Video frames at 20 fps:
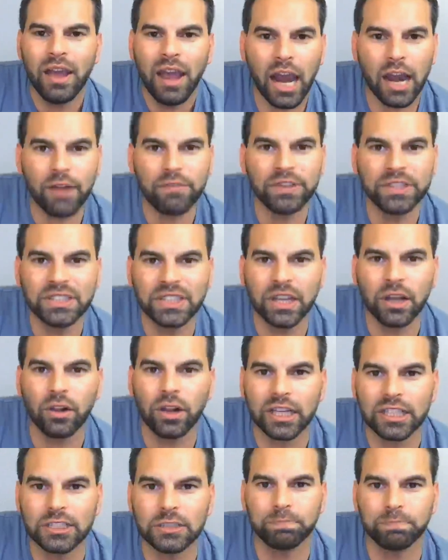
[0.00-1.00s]
every single
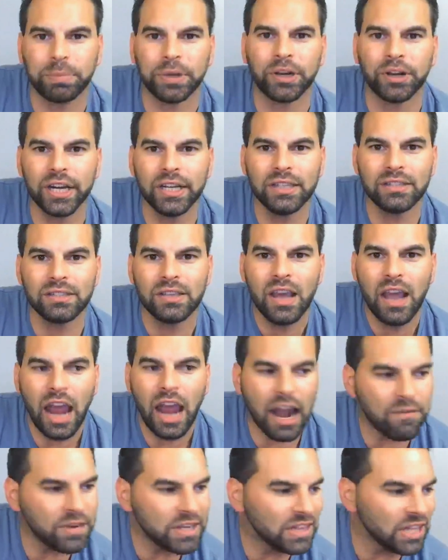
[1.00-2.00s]
experience,
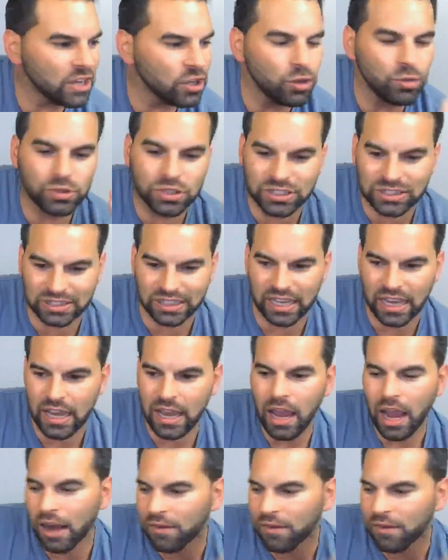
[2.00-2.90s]
everything you see,